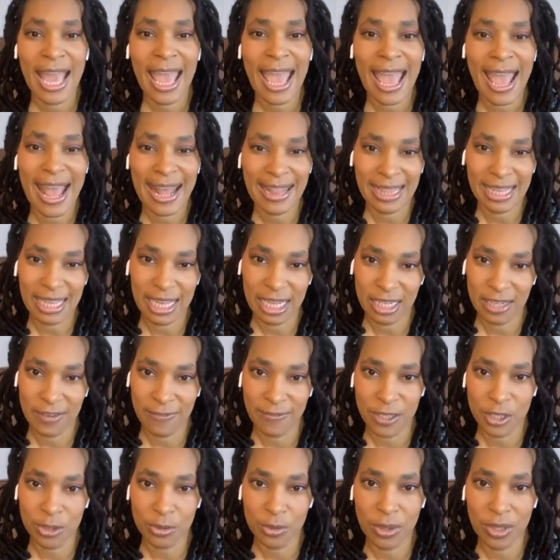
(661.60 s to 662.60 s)
at the
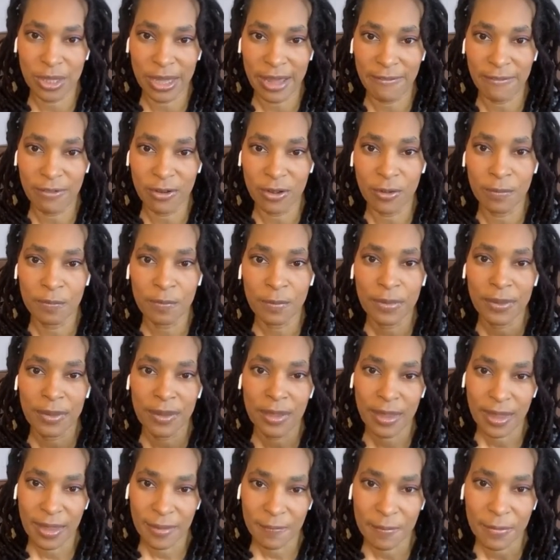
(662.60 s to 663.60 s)
individual level
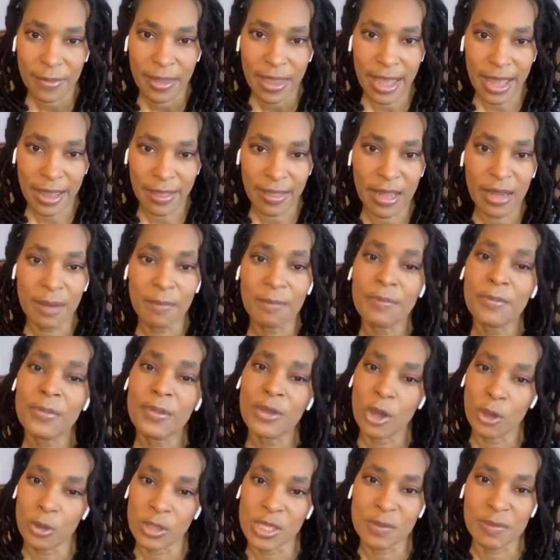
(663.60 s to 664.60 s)
and then
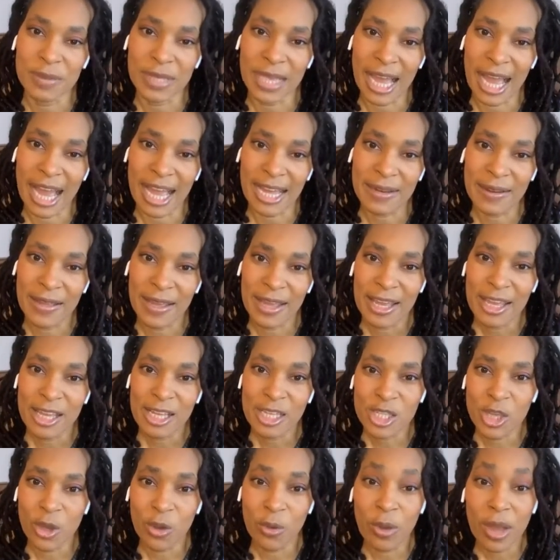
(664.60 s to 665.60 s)
goes beyond.
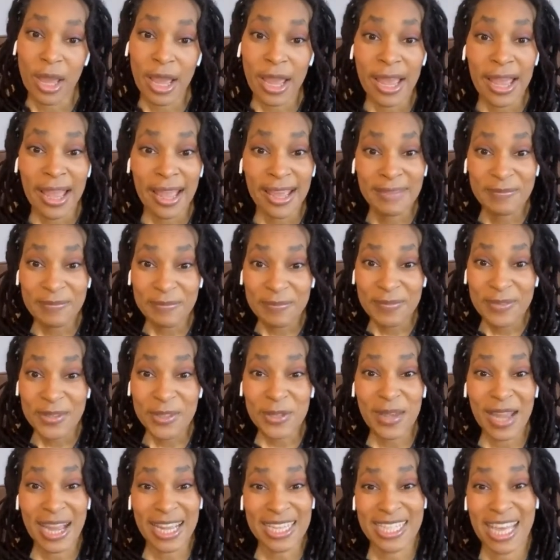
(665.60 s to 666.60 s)
So you
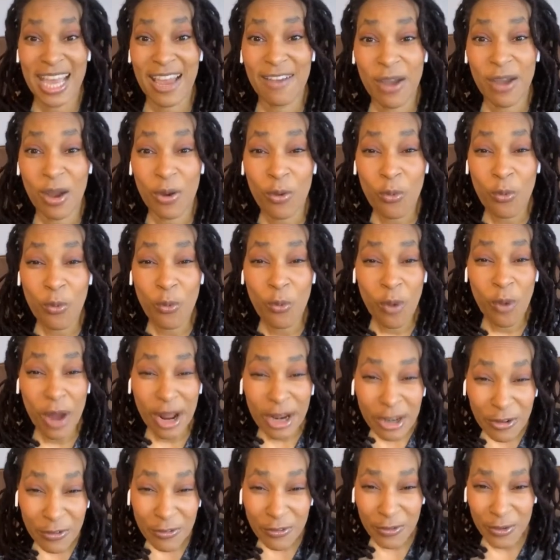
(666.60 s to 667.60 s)
guys have a
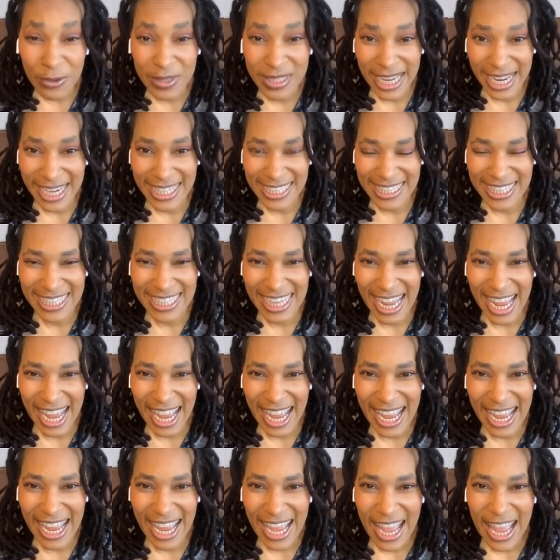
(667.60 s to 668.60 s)
wonderful day
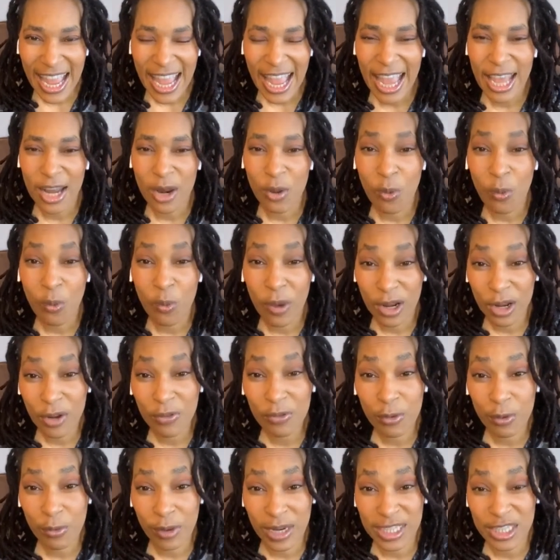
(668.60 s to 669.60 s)
today and a wonderful
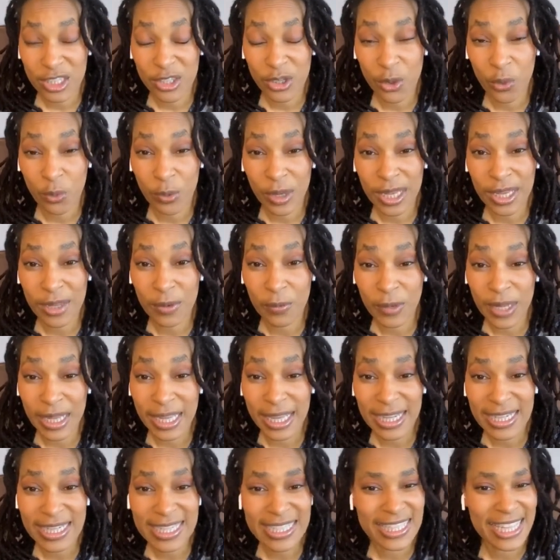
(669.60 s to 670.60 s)
rest of your week and
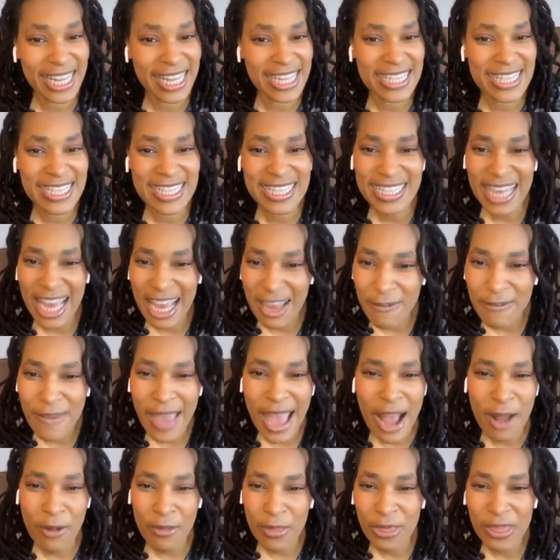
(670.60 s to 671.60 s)
weekend. Stay safe
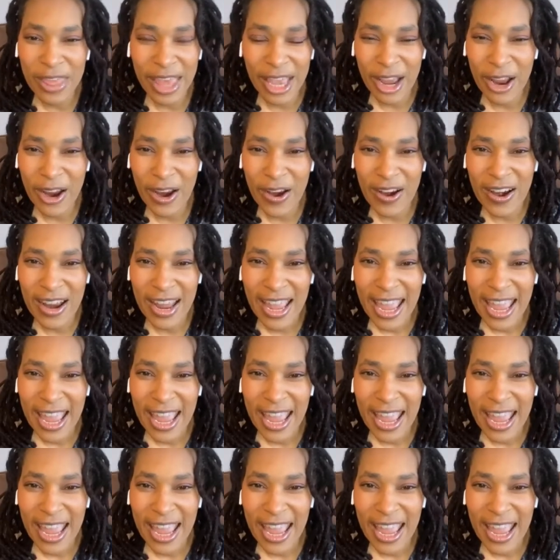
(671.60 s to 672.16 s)
out there.